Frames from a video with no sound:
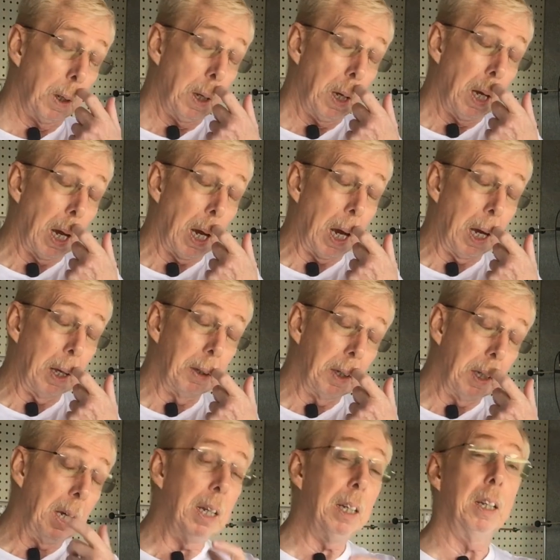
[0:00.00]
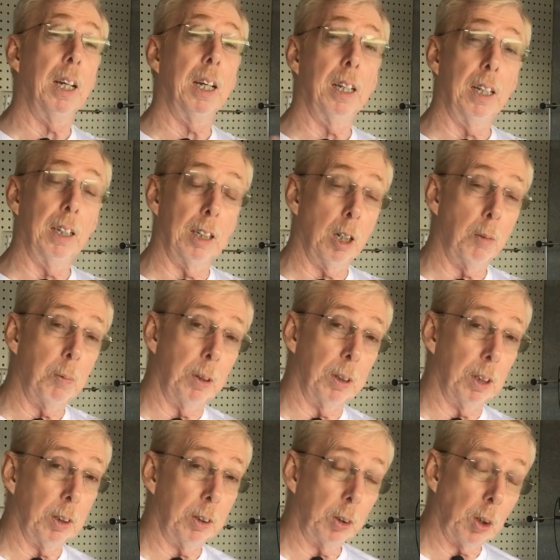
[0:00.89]
and then they end up in the
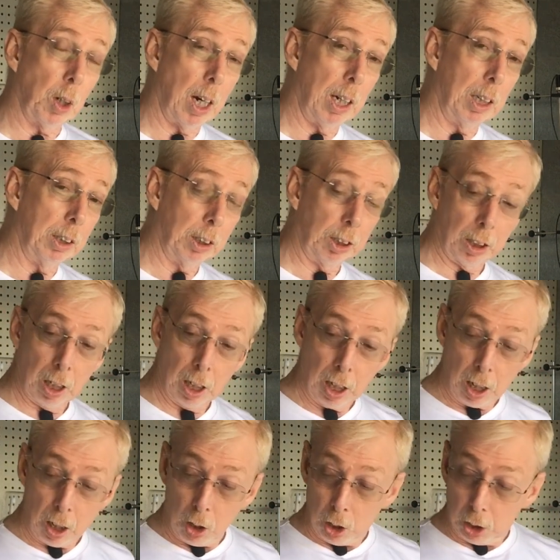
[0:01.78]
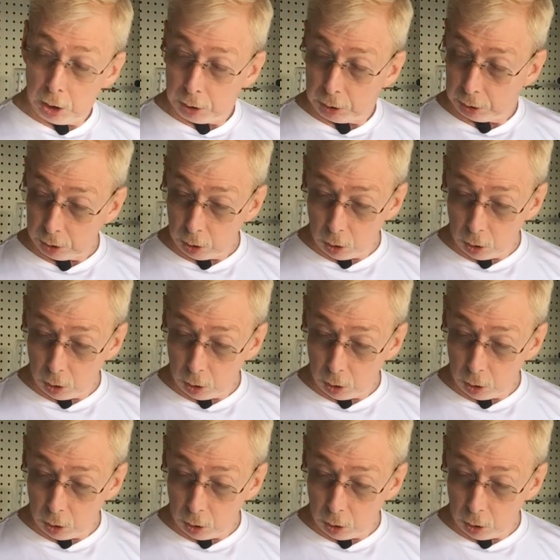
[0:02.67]
trash. So,